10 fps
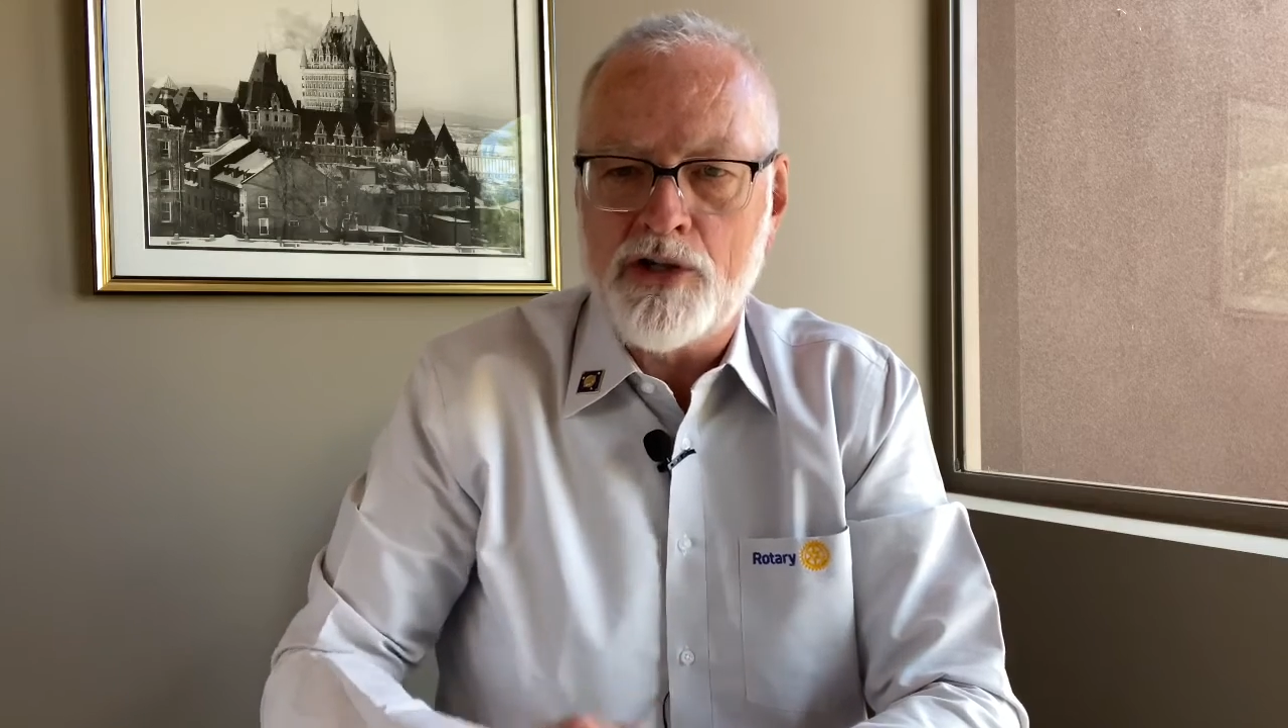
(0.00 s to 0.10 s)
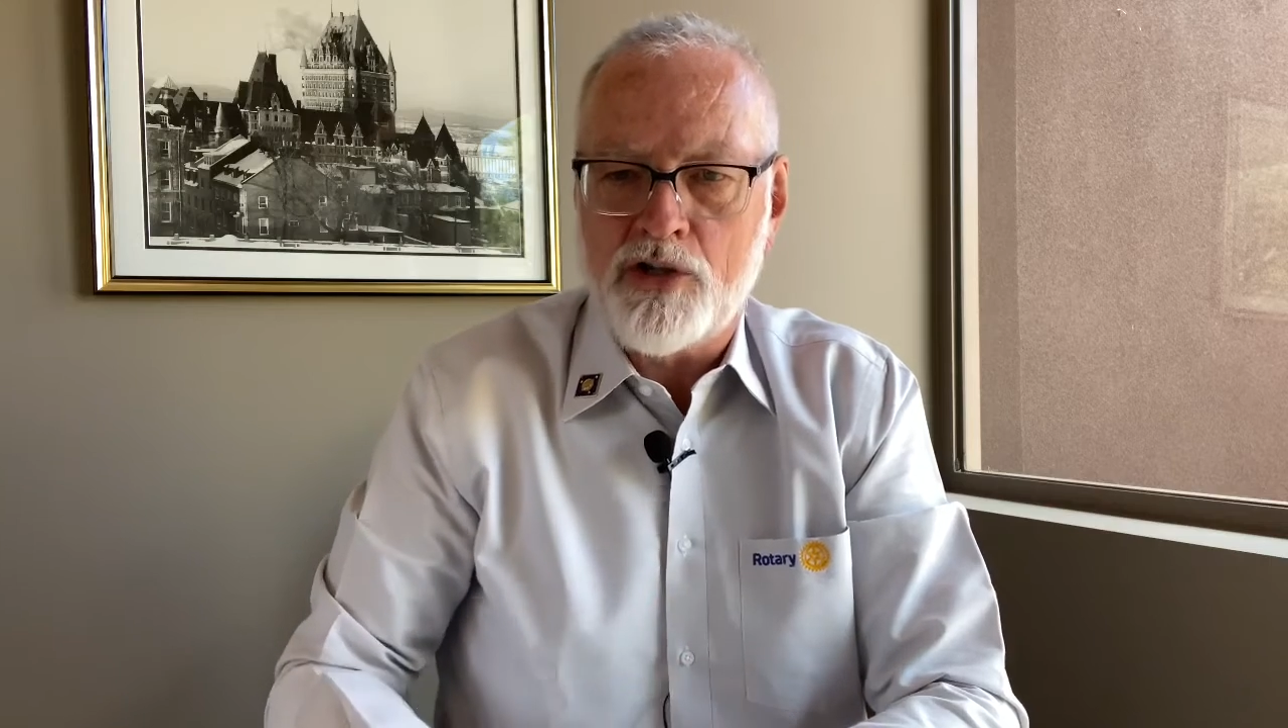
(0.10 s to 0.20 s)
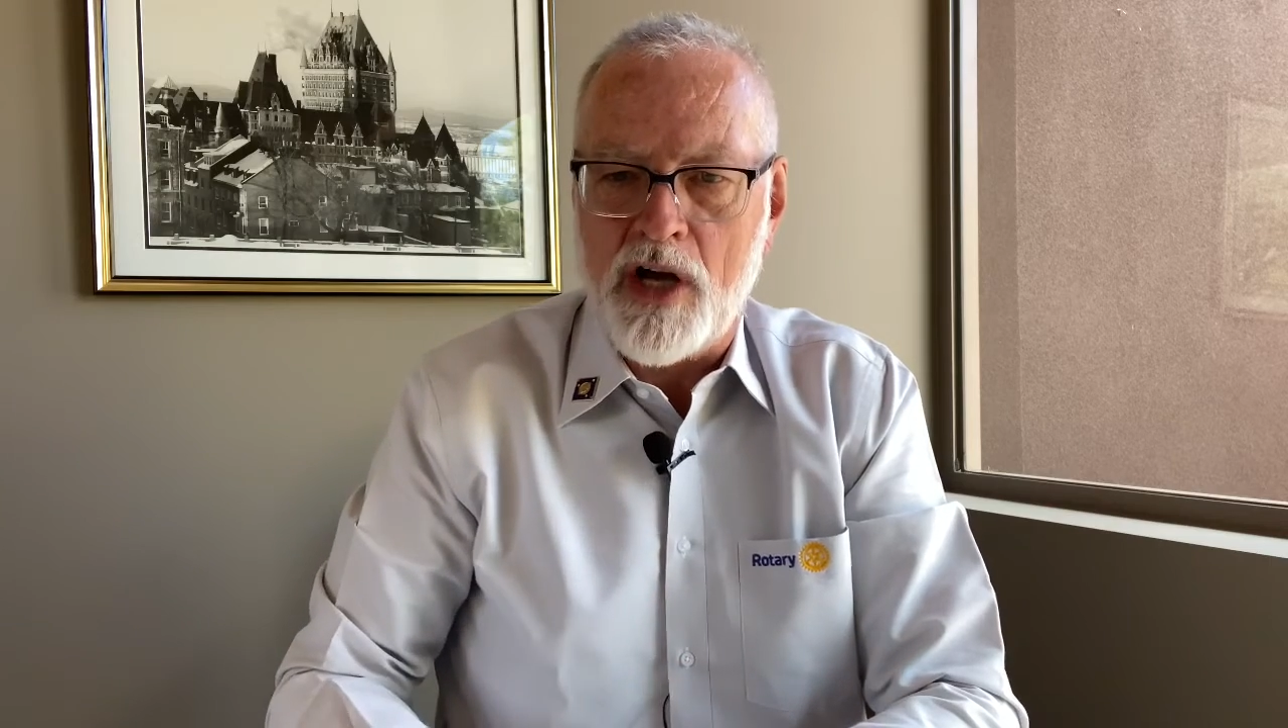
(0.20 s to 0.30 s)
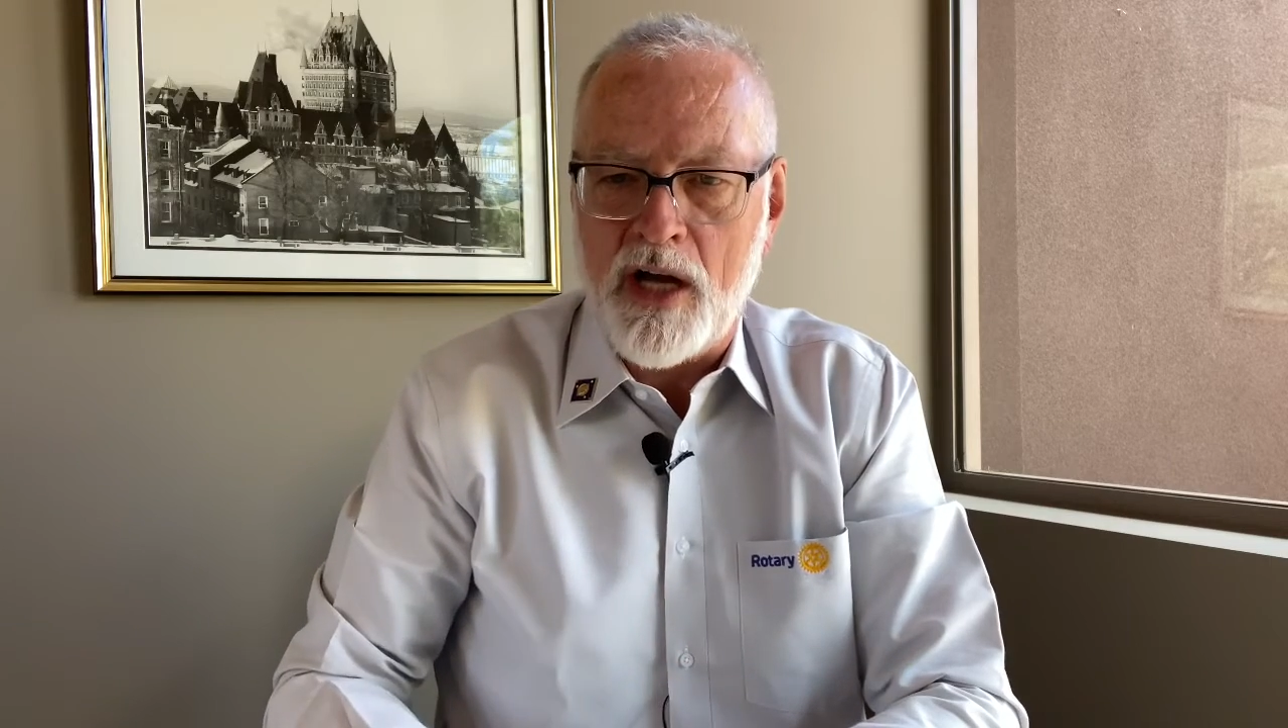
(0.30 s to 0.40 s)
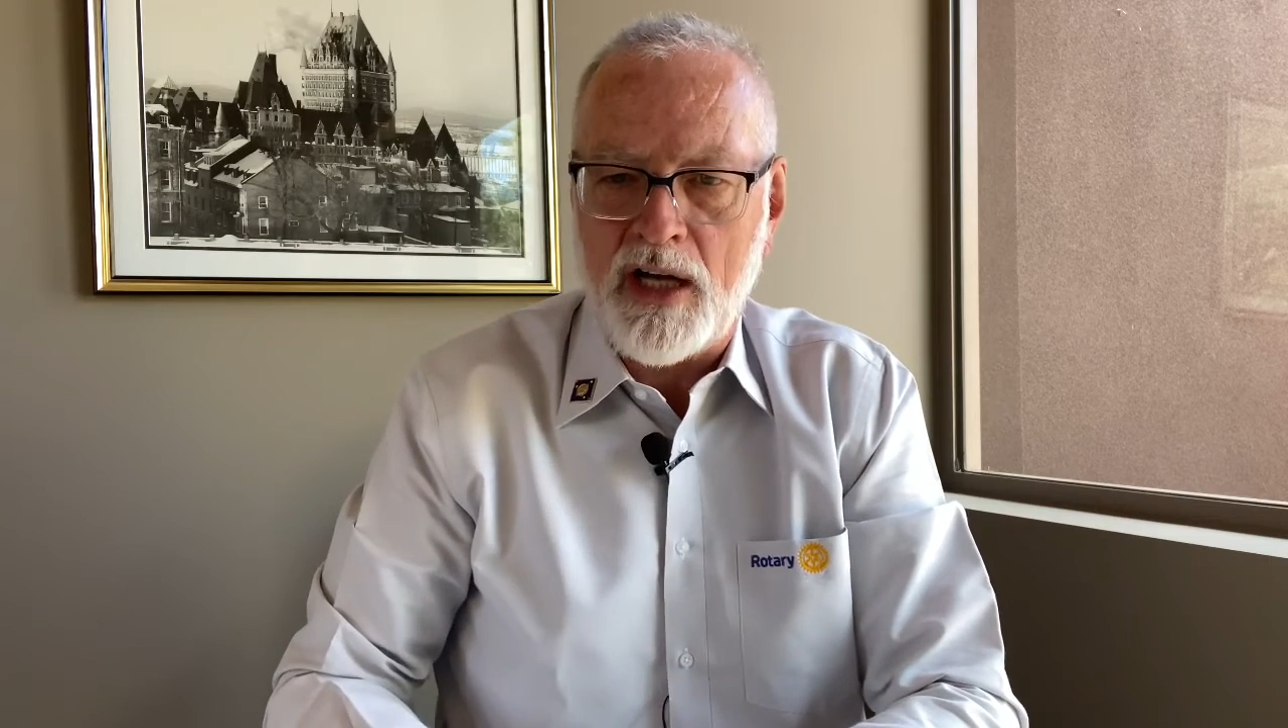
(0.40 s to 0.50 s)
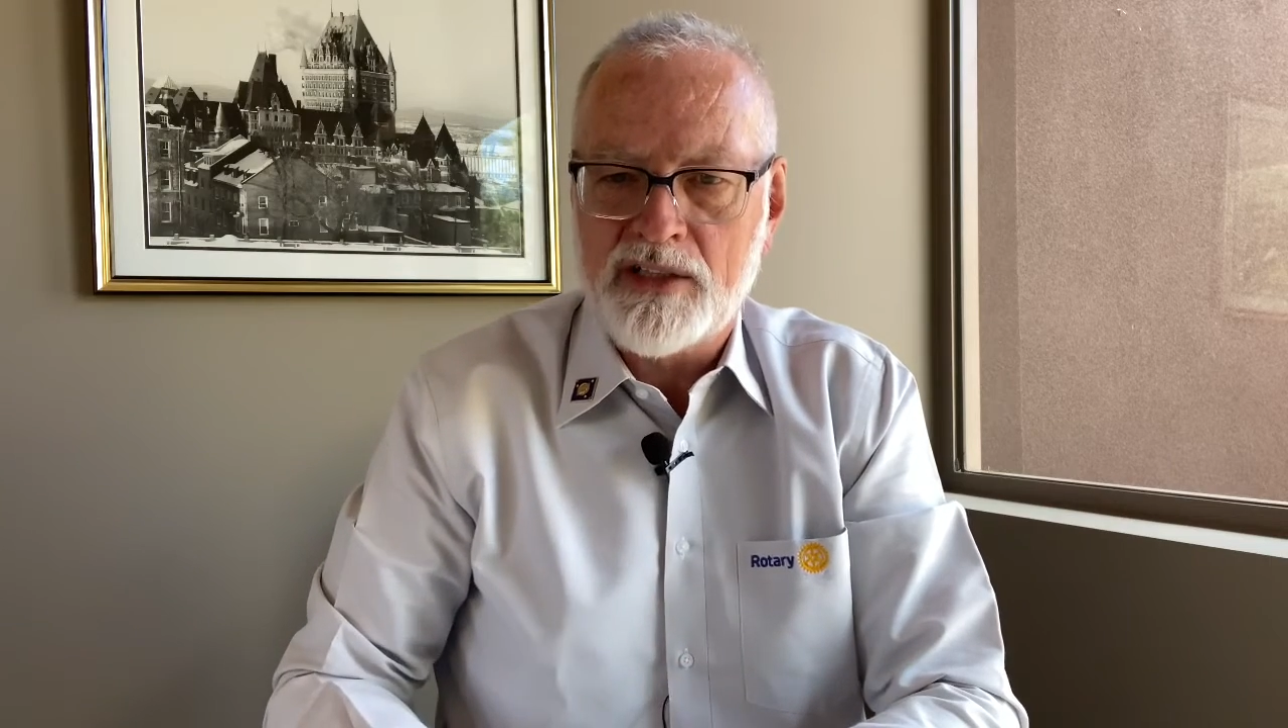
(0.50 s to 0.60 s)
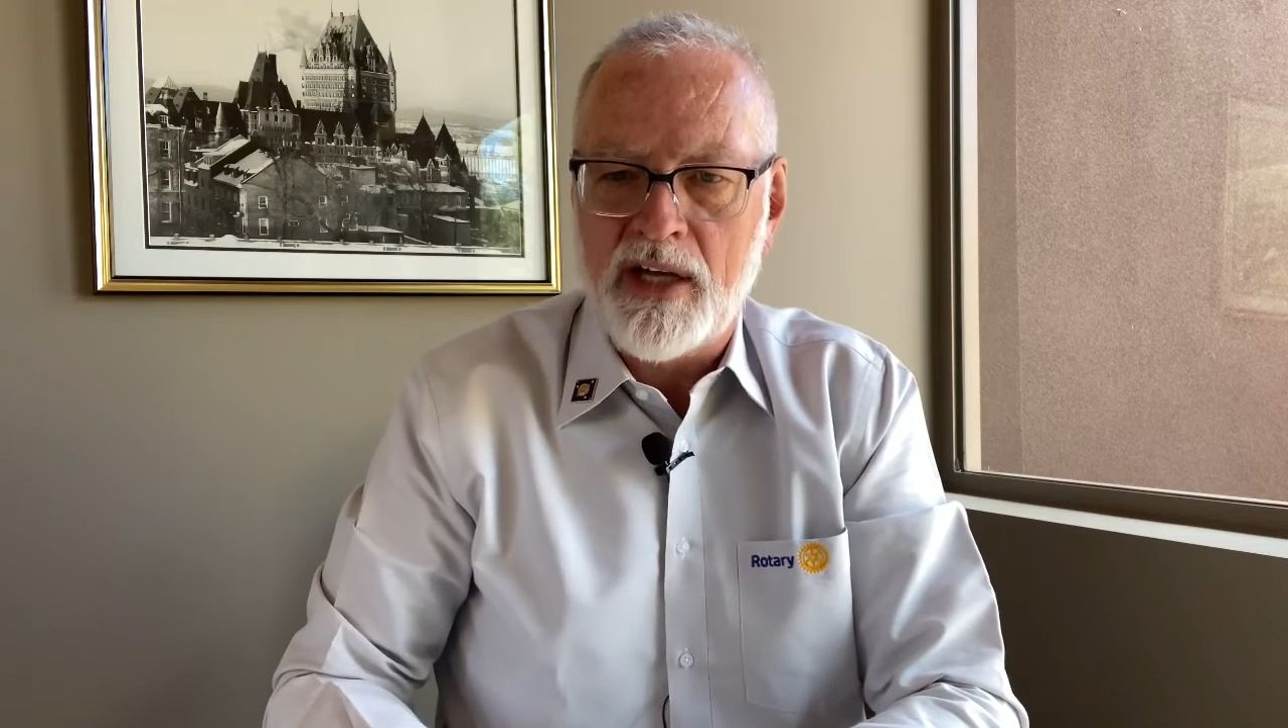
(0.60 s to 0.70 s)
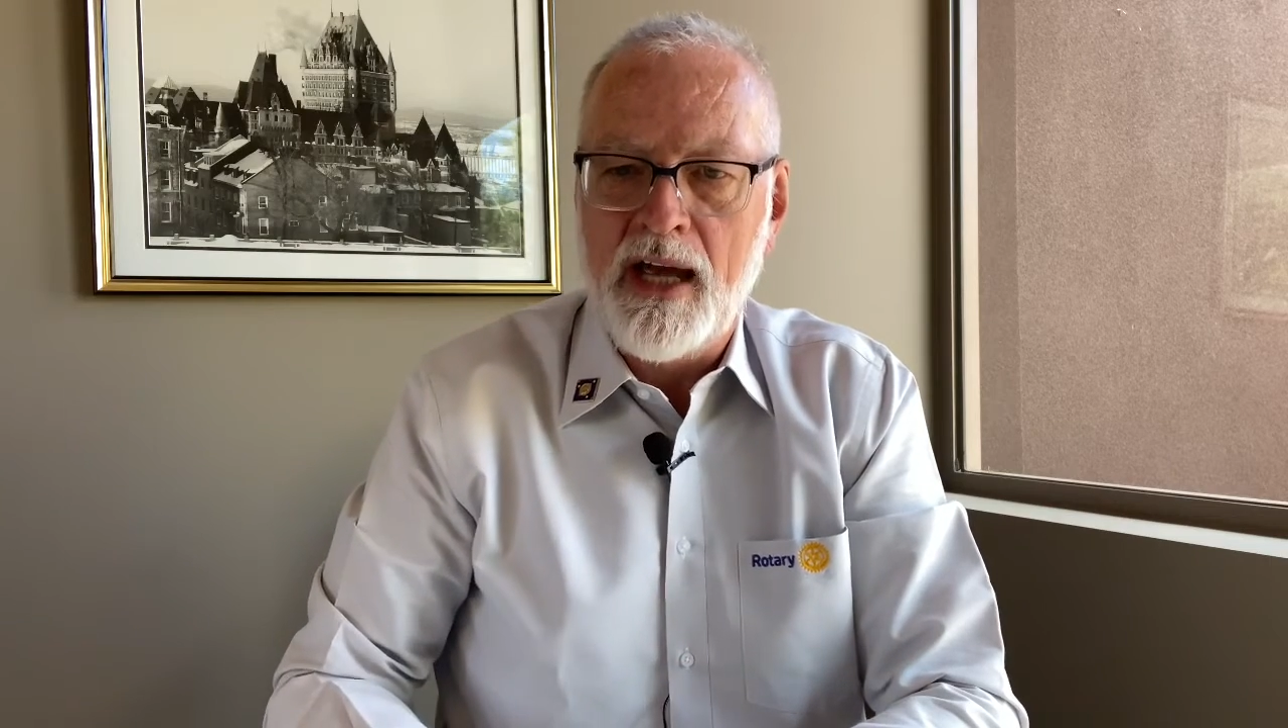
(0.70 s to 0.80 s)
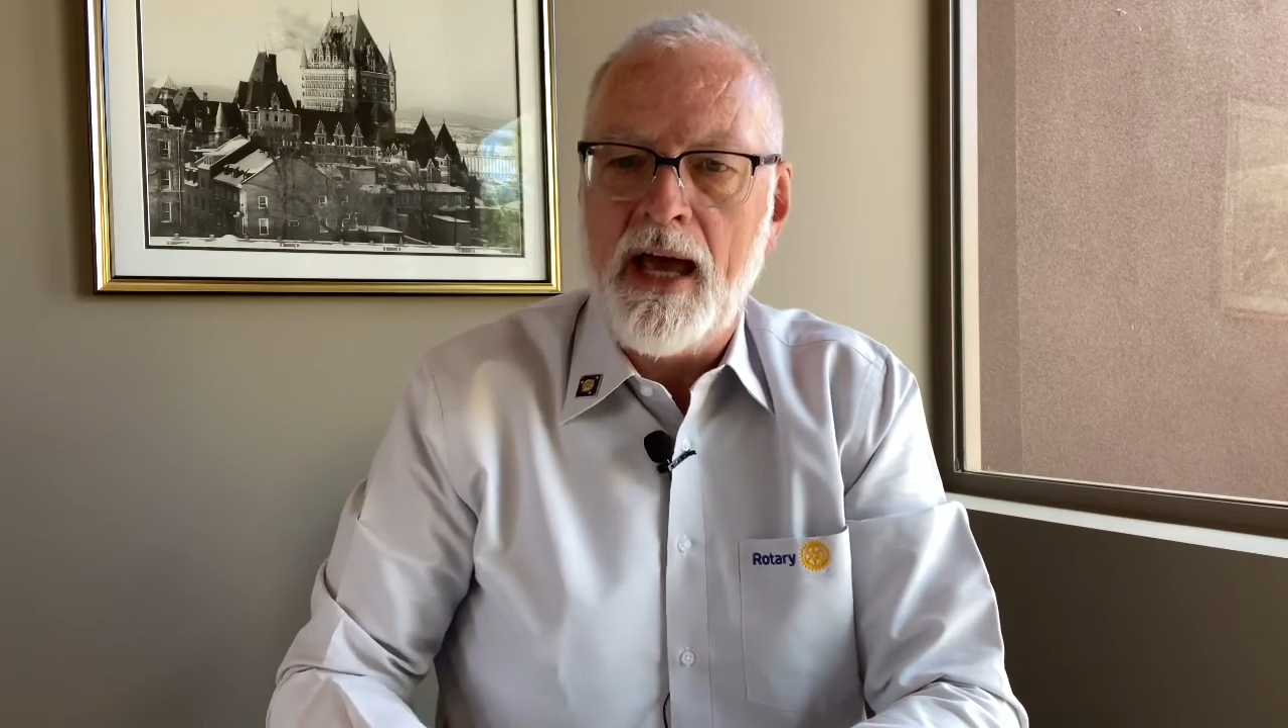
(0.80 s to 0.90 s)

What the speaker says: trucks